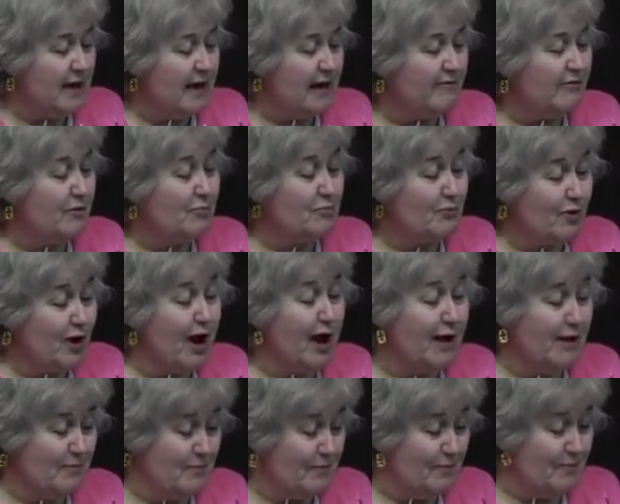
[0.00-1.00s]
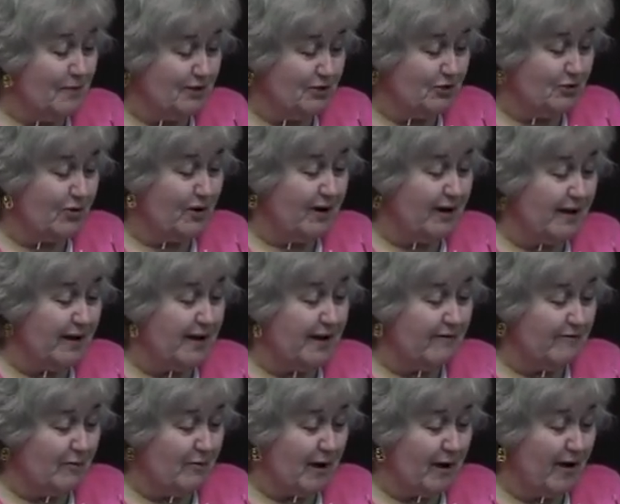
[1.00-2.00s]
of the broad majority of
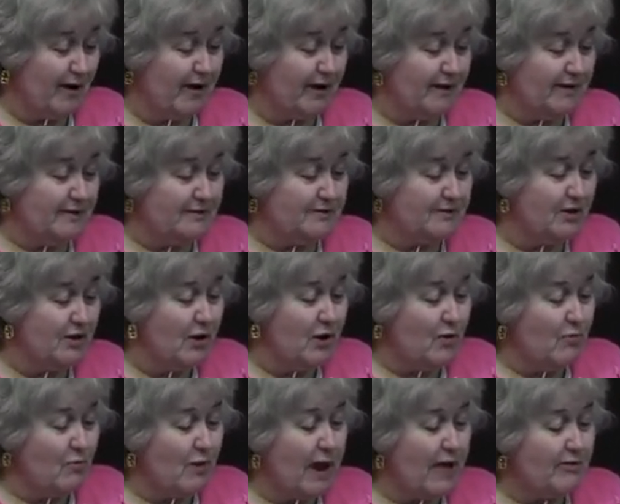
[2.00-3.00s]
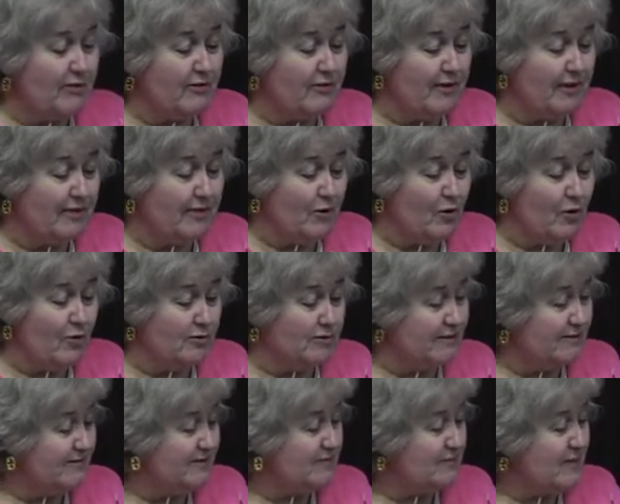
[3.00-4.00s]
Americans rather than those
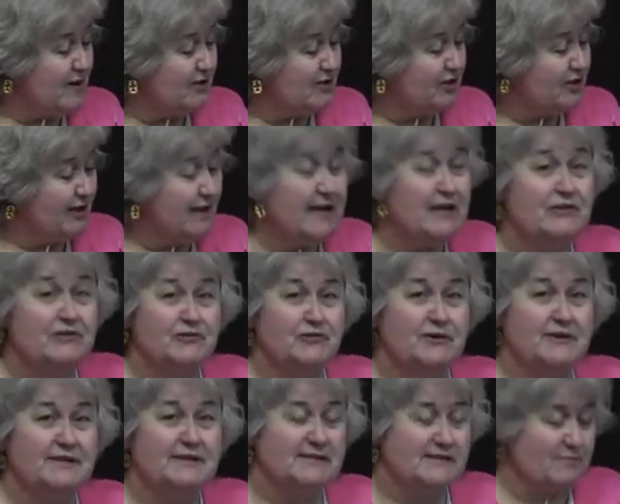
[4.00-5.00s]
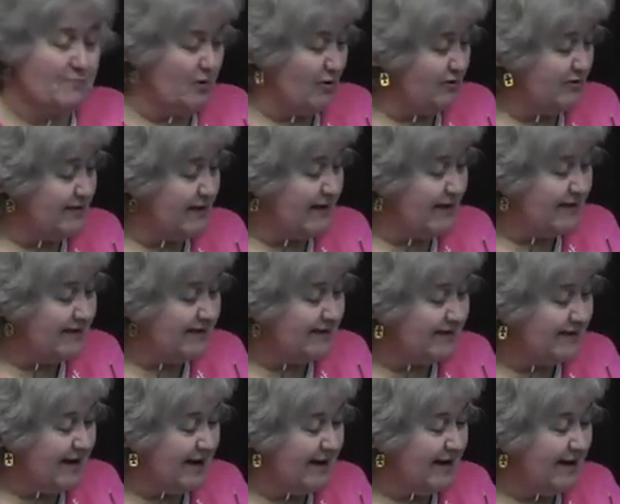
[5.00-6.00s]
of special interests, both
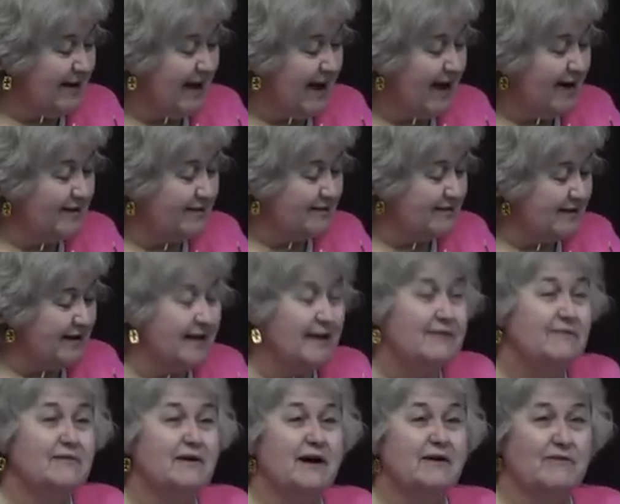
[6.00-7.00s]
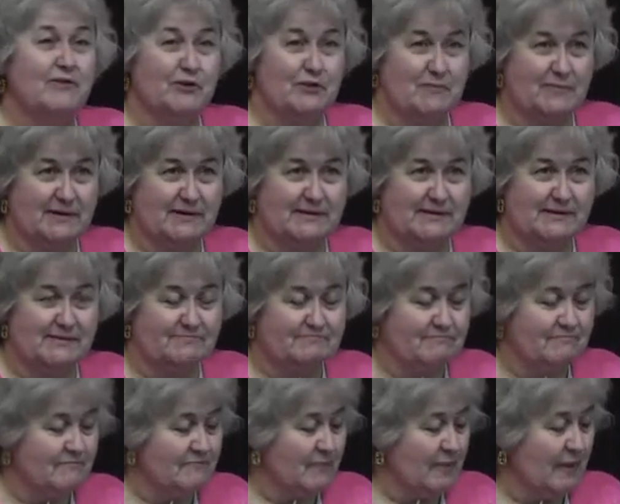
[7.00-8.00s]
inside and outside of government.
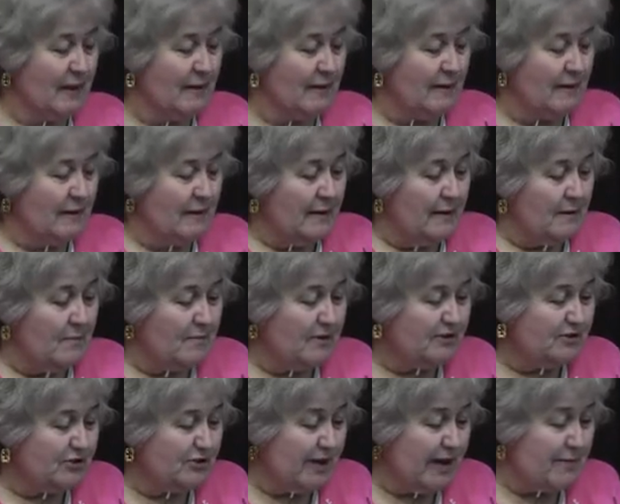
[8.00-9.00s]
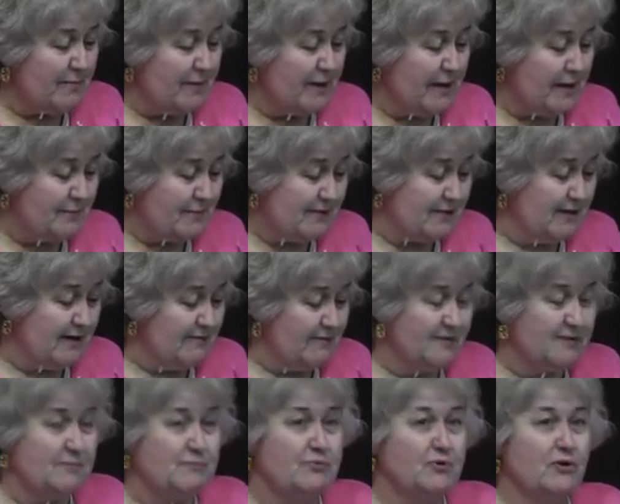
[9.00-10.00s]
Mr. Naiman himself
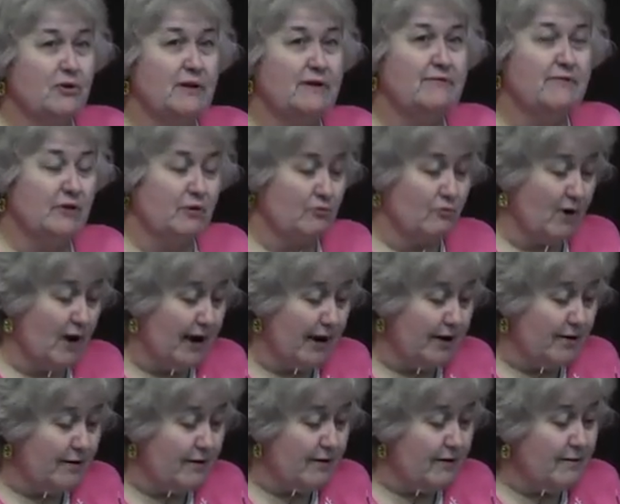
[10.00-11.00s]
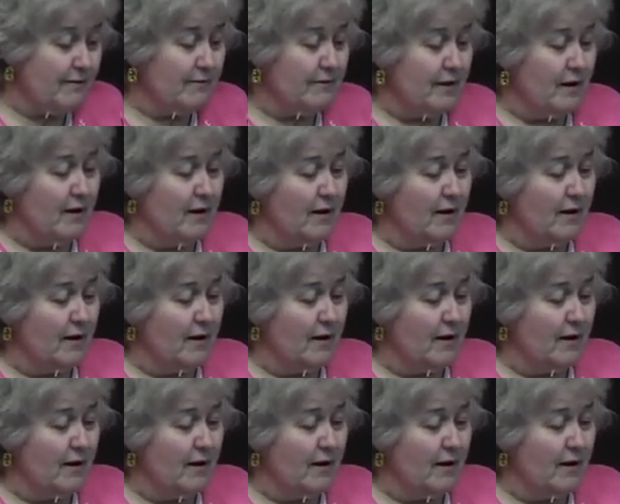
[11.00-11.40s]
is a prolific writer